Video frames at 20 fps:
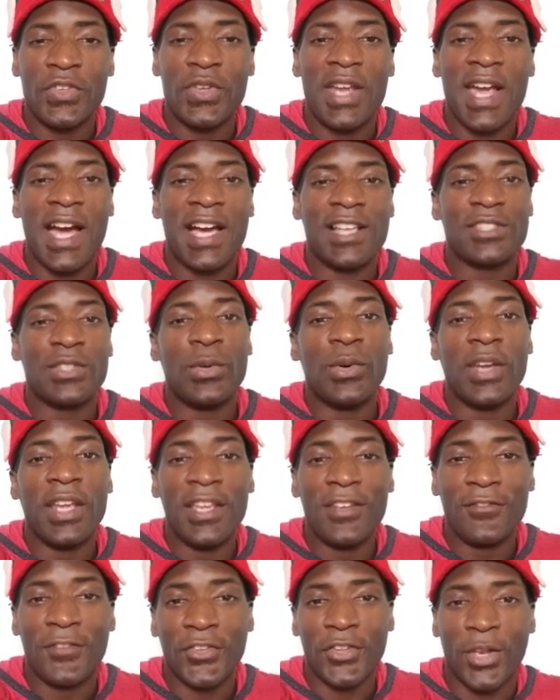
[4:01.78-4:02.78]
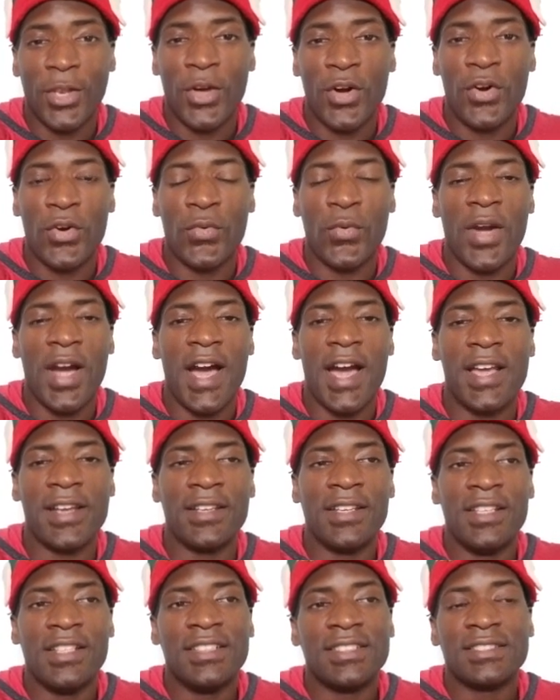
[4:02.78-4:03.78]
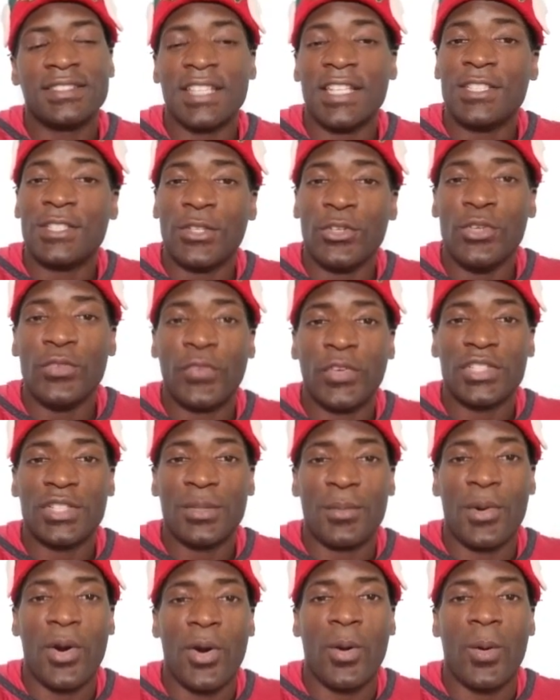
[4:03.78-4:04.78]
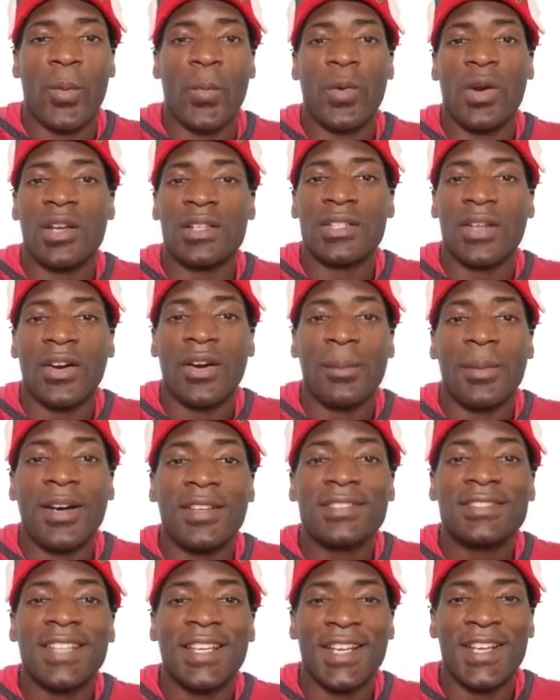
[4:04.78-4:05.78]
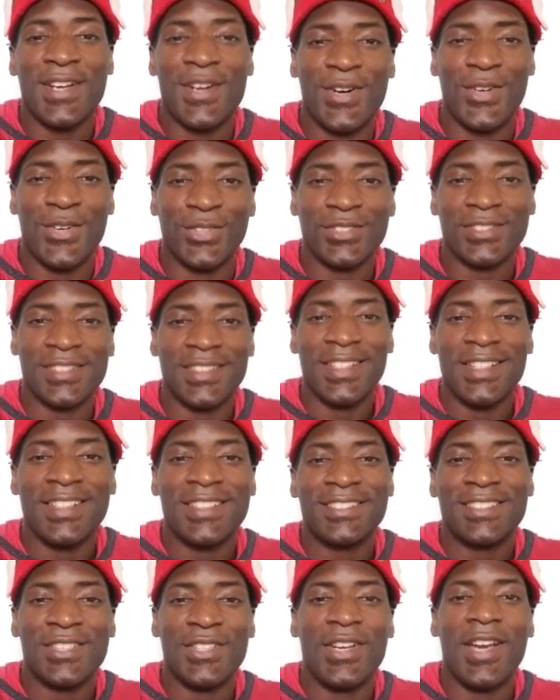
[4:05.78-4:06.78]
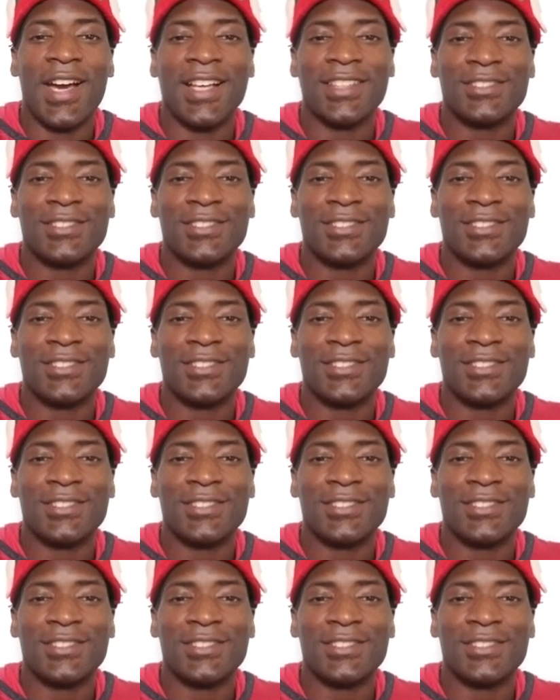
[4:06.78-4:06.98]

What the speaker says: guys who are in for the long ride, stay tuned for tomorrow where we're going to talk about setting goals. See you guys